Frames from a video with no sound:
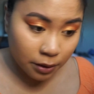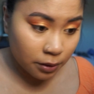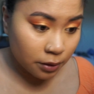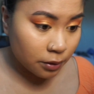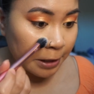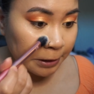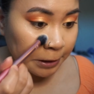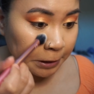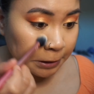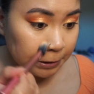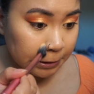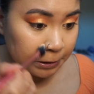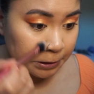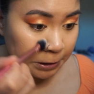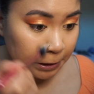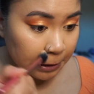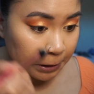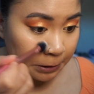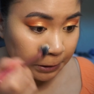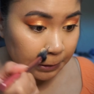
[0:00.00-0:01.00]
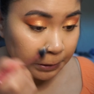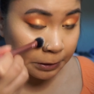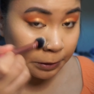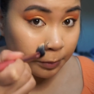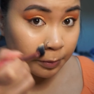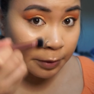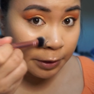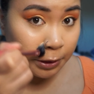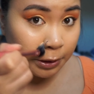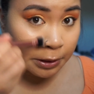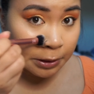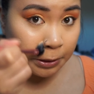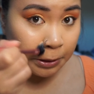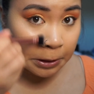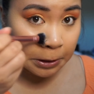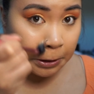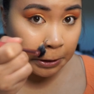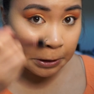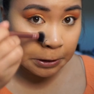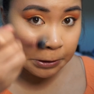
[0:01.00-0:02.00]
I like to take it a little bit in
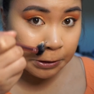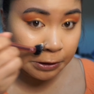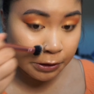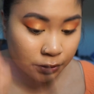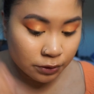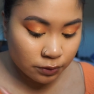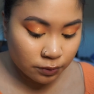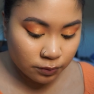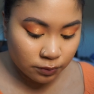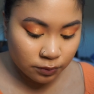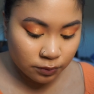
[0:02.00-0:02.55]
here too.